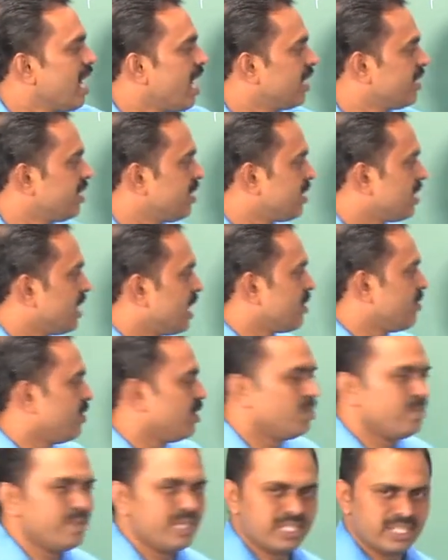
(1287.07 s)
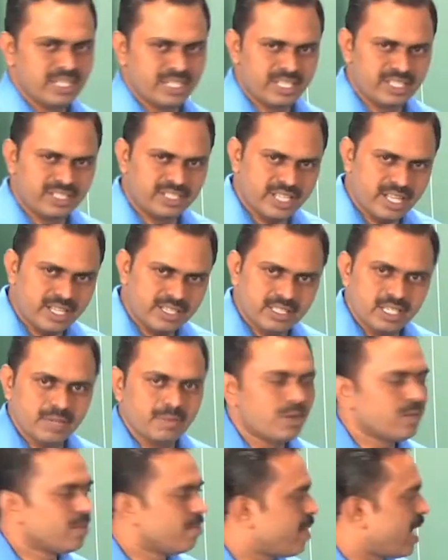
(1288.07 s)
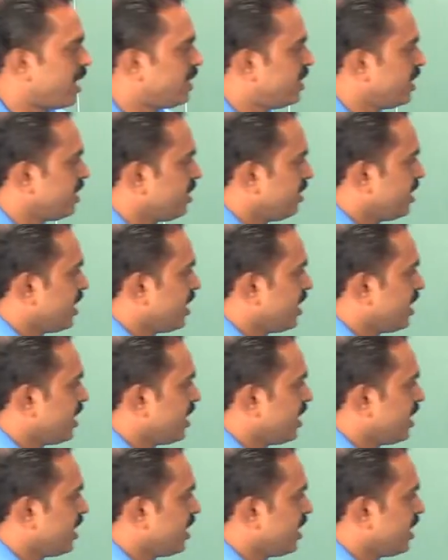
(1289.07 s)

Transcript: other curve, which means that it is just about matching.